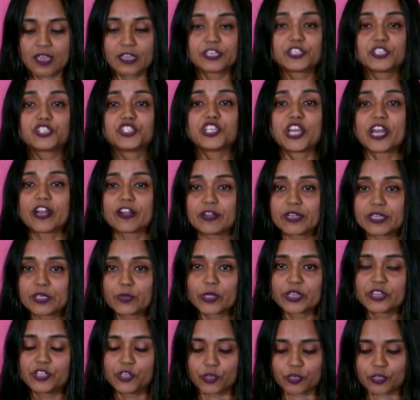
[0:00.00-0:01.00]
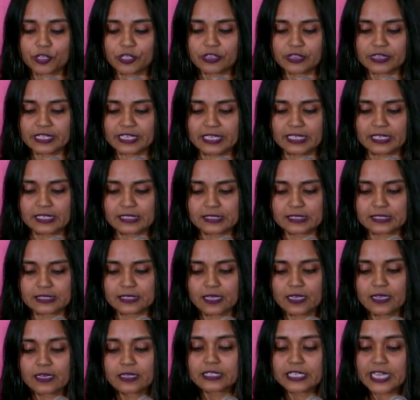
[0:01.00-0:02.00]
share it with your
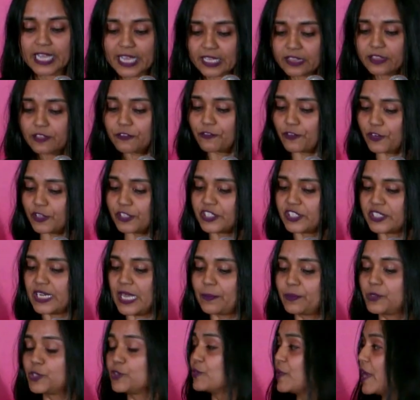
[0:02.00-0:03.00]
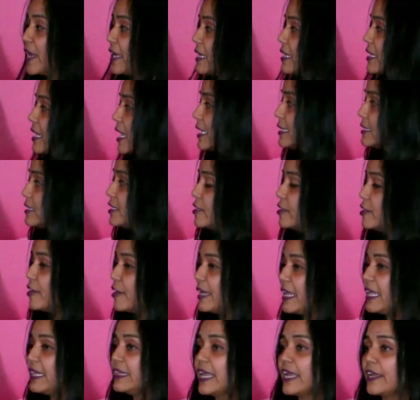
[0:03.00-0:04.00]
colleagues. Take the first step to recognize the
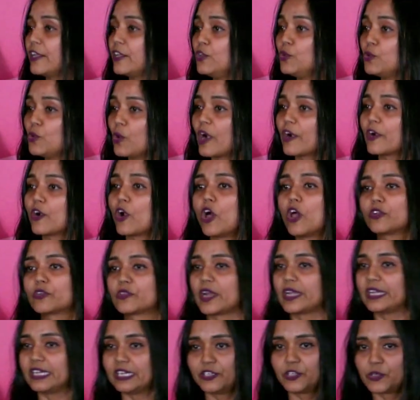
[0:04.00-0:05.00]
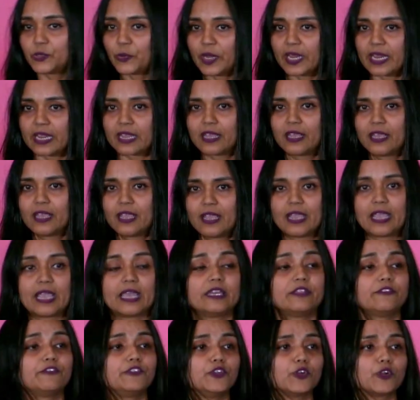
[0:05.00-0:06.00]
learning that you are already doing.
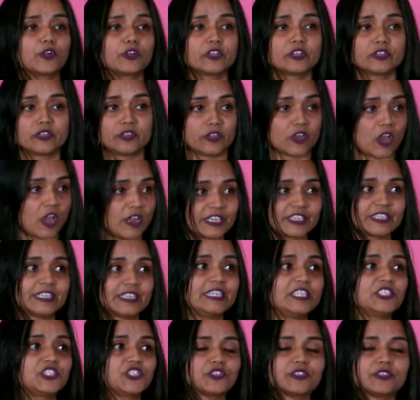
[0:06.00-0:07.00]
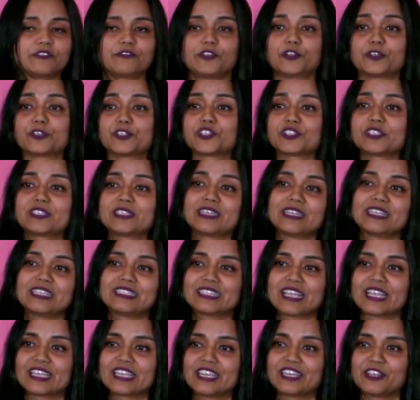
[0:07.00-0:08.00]
And if you're not a teacher, if you're just an
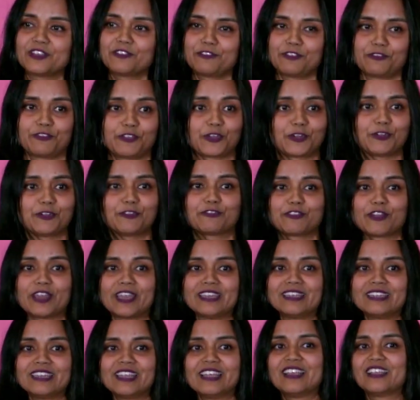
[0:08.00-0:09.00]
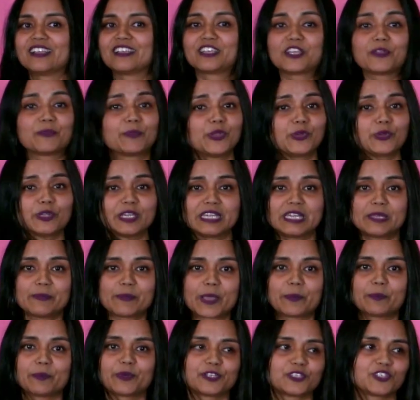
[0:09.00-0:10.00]
executive, if you're a friend, community
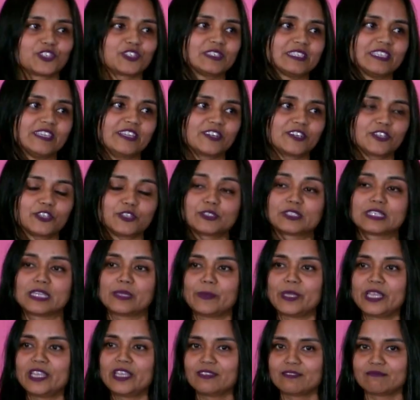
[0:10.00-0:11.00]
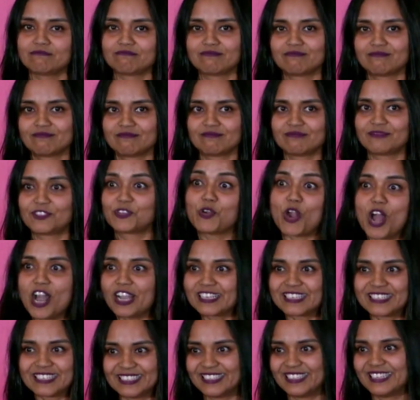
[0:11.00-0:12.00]
member just here to see me
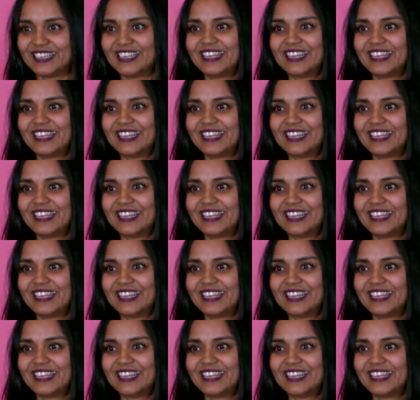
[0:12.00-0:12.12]
rock,